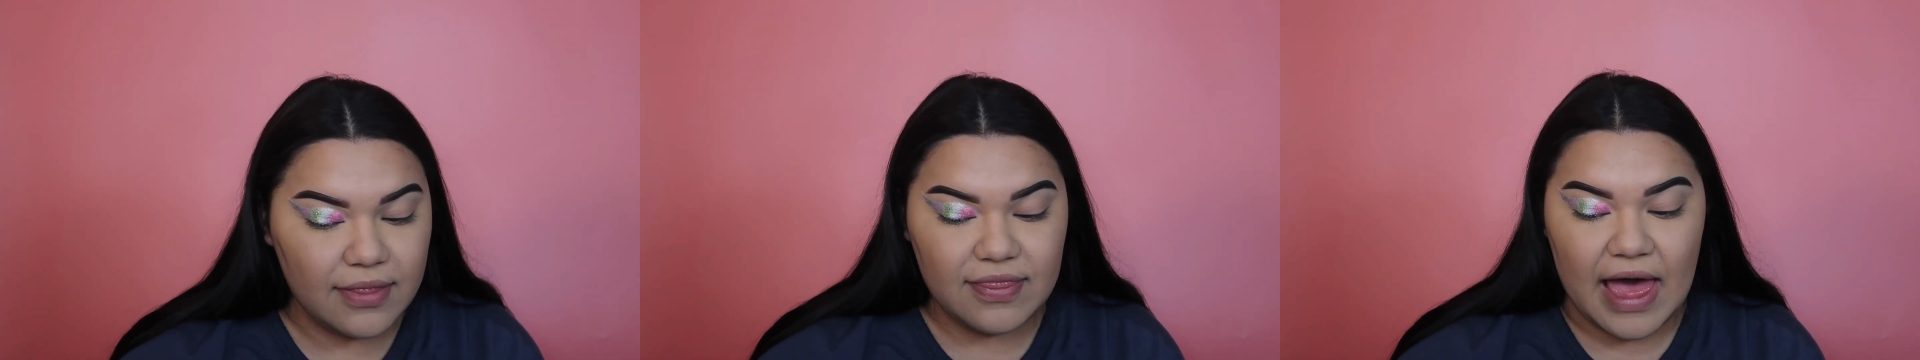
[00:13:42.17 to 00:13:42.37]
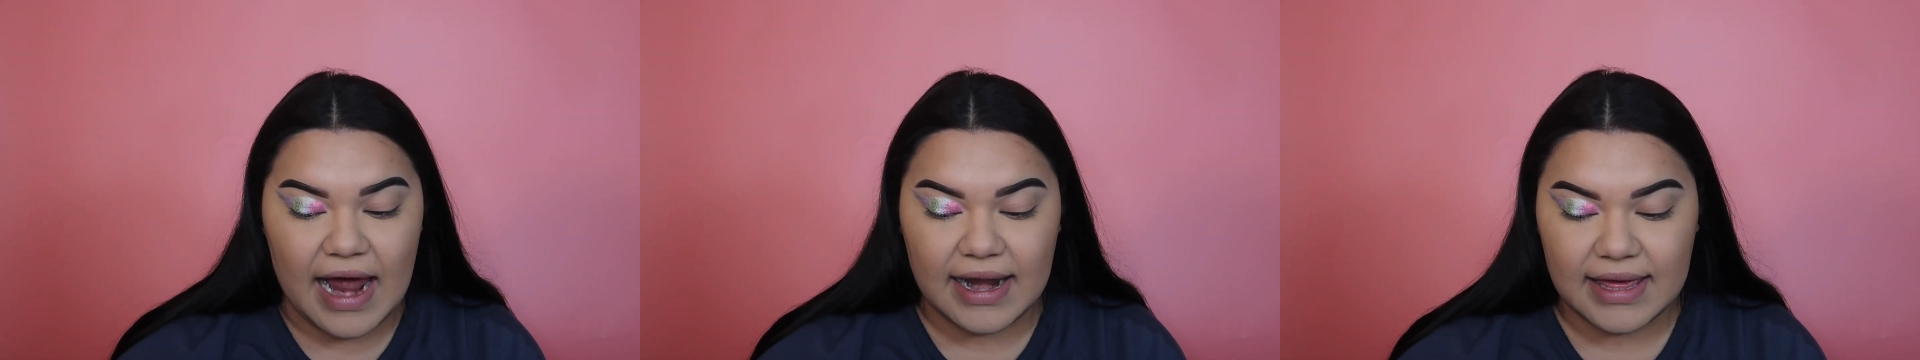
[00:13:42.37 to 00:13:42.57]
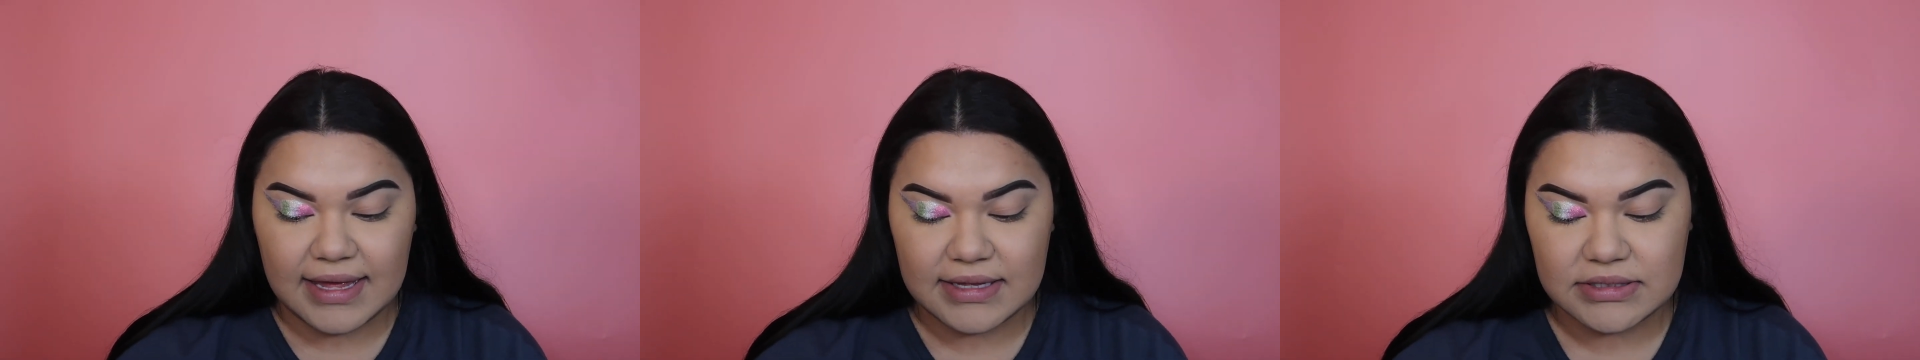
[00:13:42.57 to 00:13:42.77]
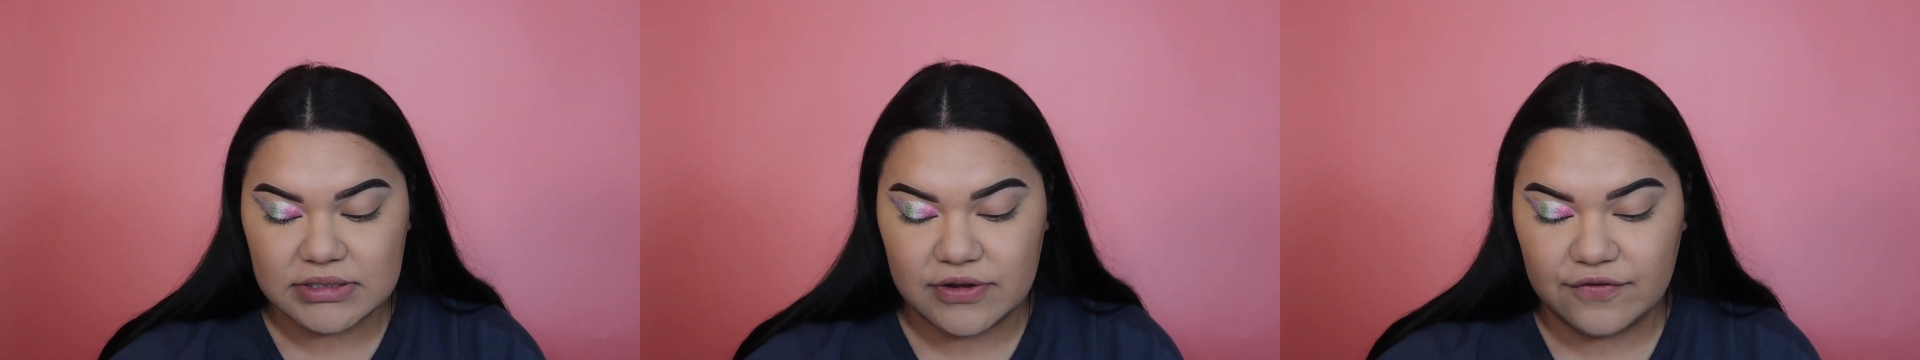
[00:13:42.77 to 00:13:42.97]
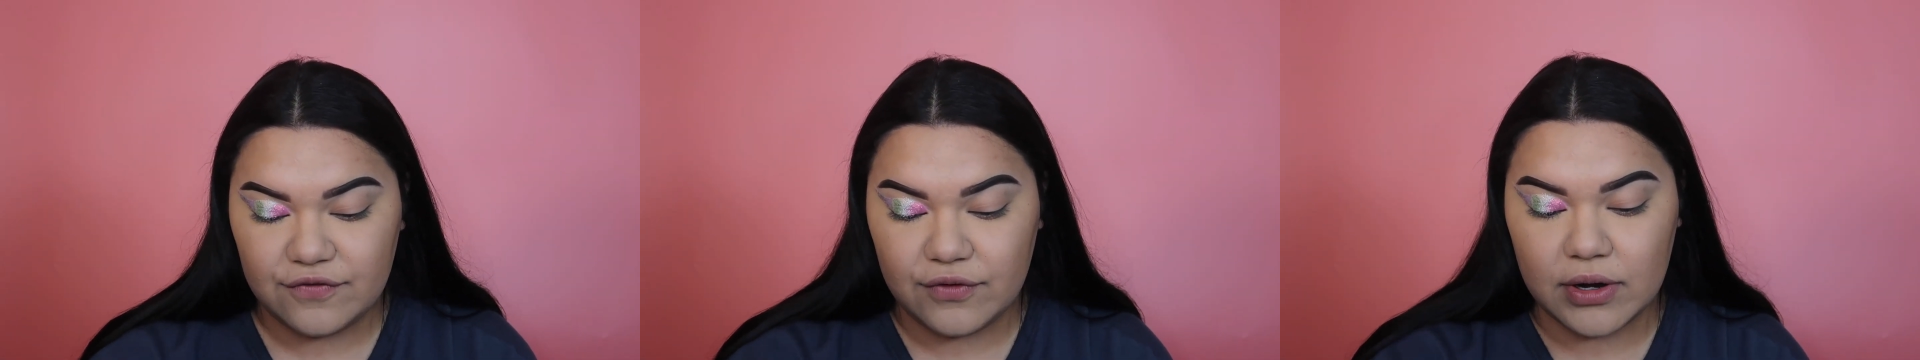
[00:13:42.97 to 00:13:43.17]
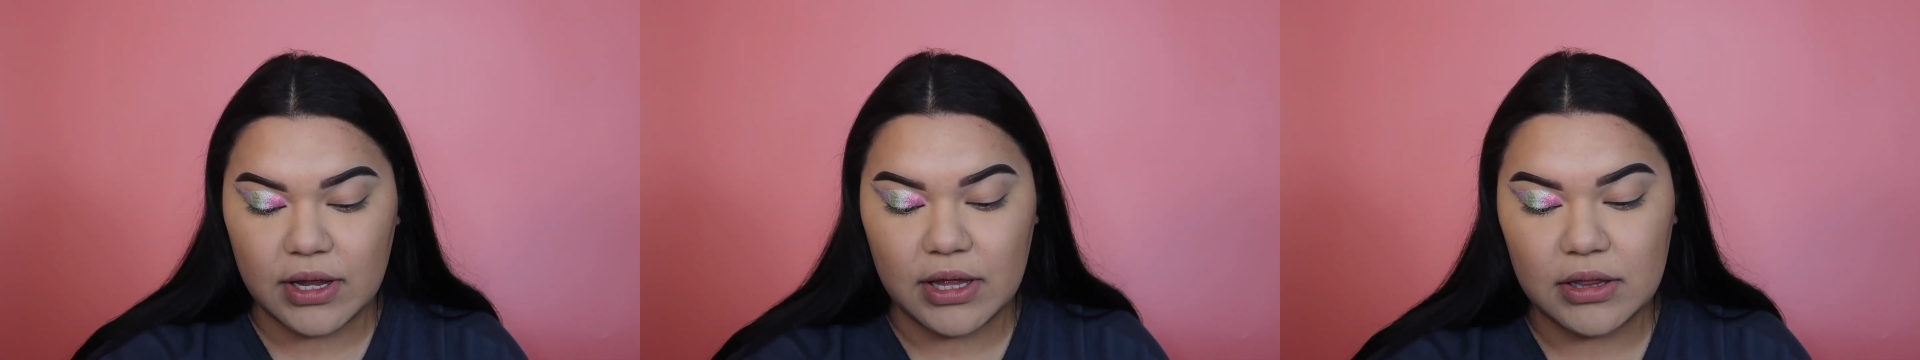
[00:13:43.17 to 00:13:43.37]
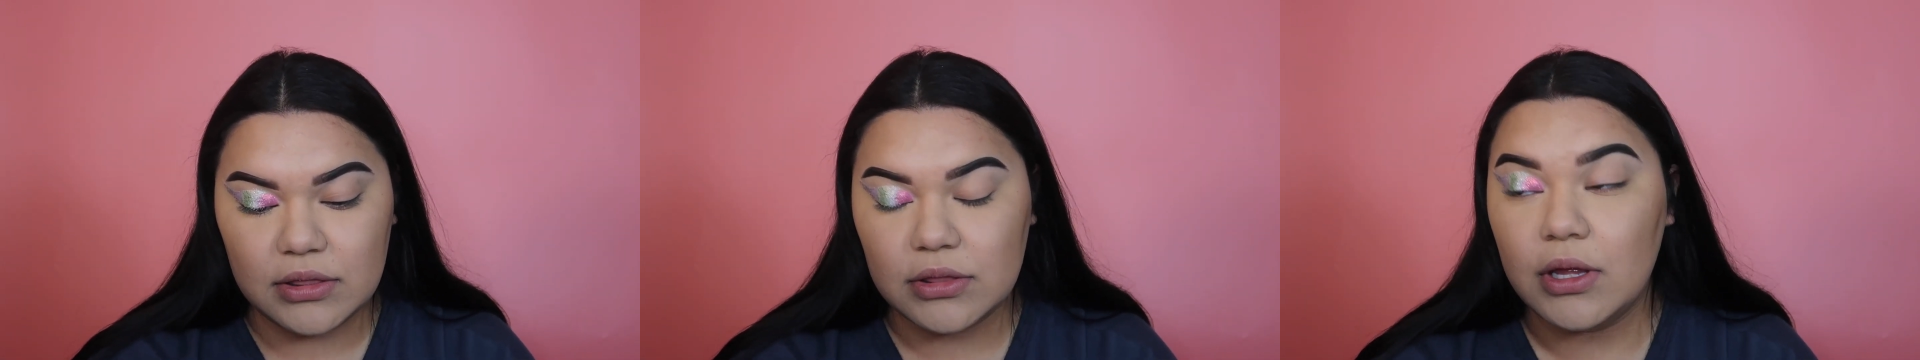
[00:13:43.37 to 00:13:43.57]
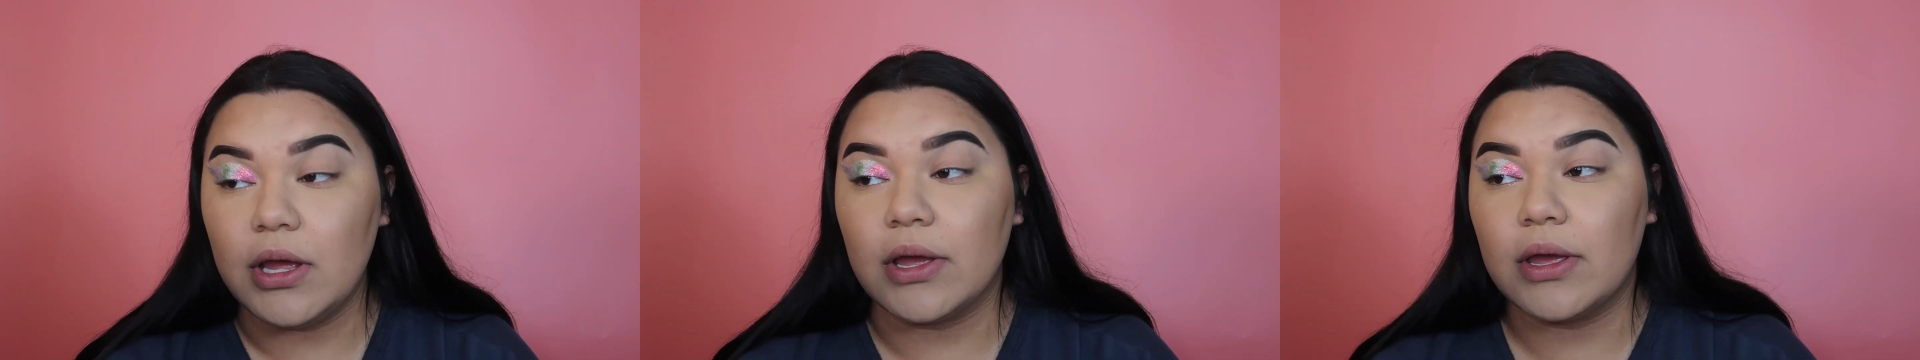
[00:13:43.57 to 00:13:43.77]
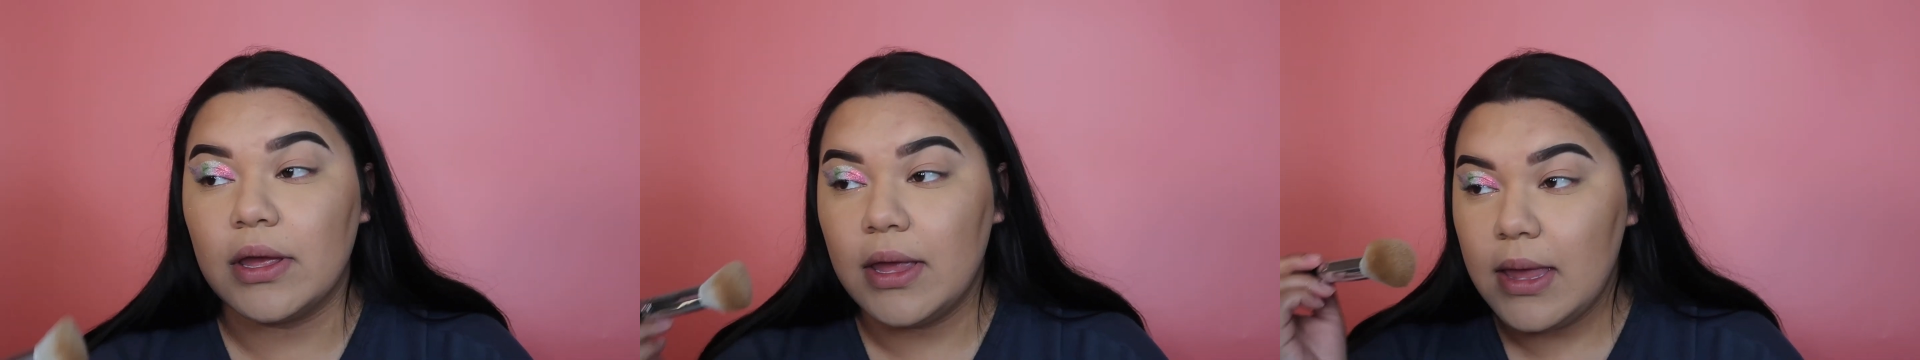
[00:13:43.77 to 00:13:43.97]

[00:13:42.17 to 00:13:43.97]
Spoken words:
that is the freaking look.